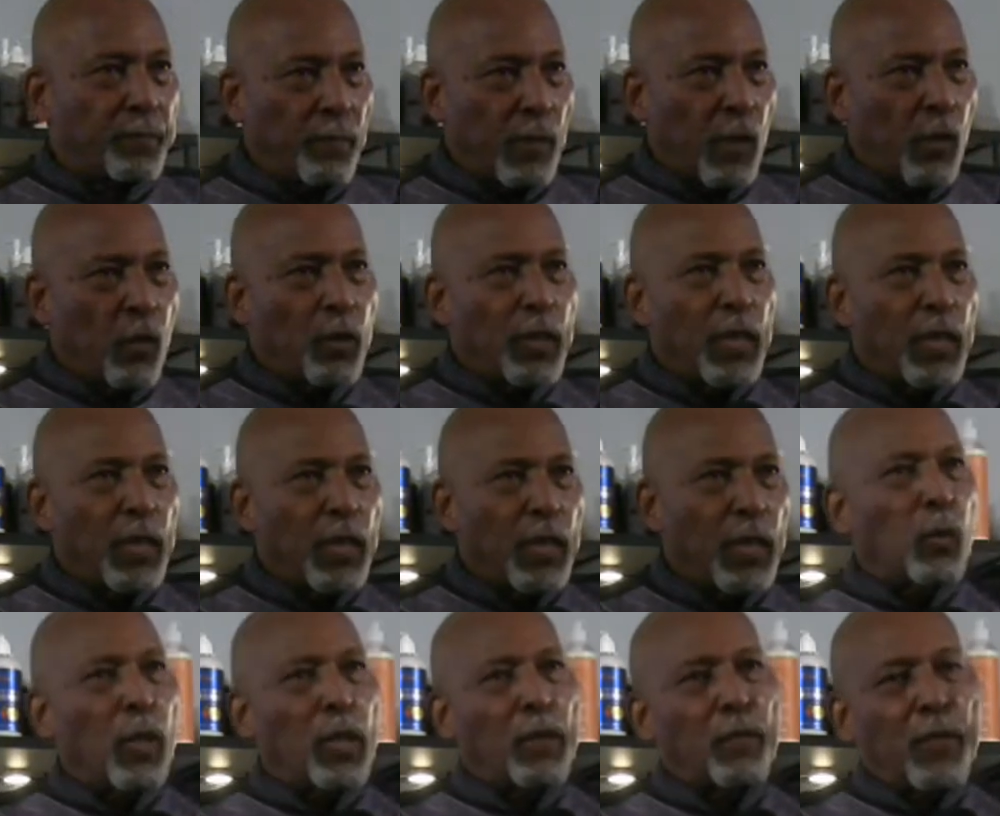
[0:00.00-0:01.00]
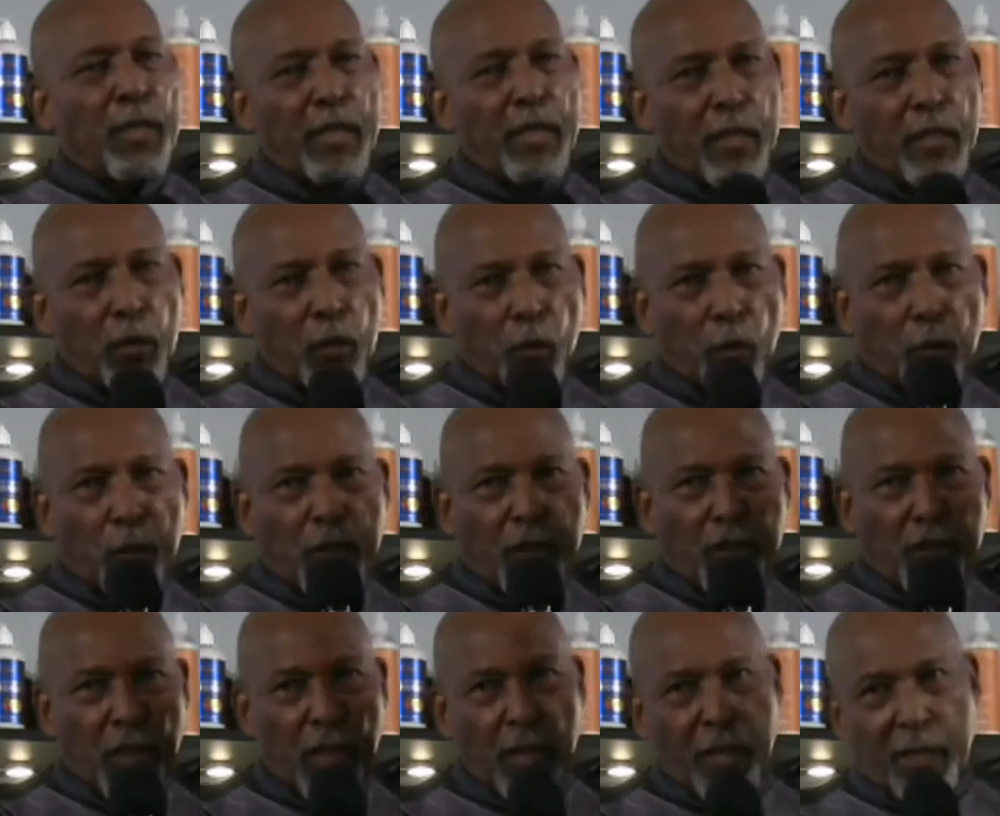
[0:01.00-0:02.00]
Oya is one of the
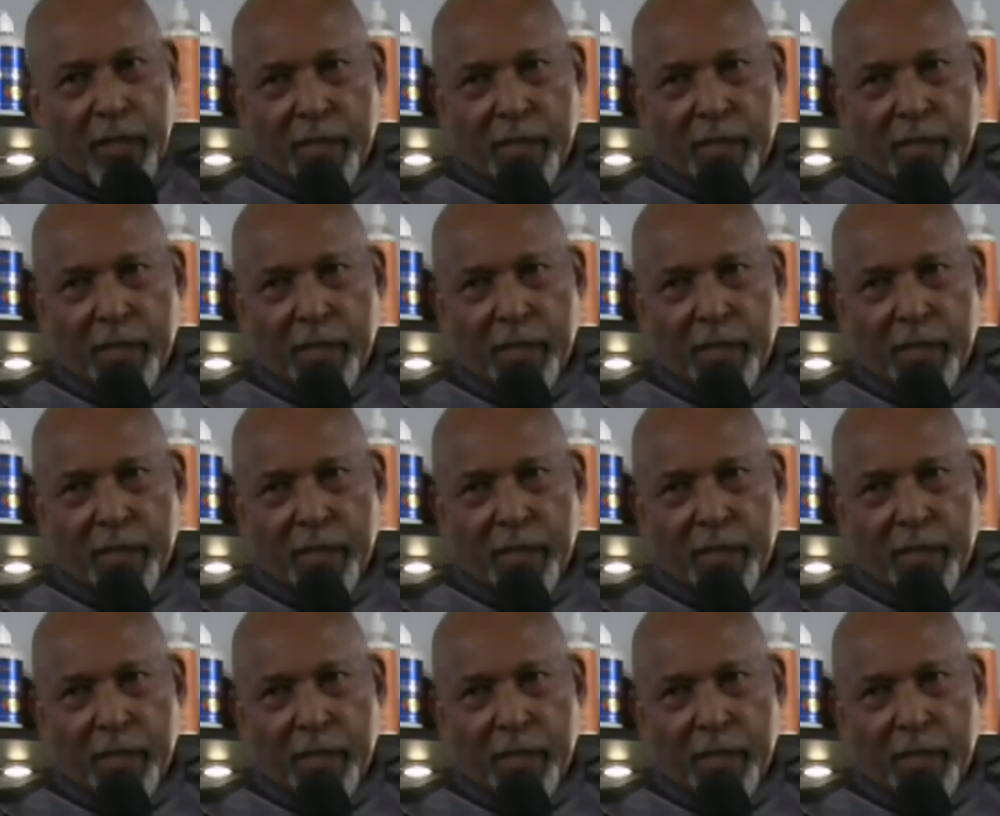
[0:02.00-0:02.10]
Orisha.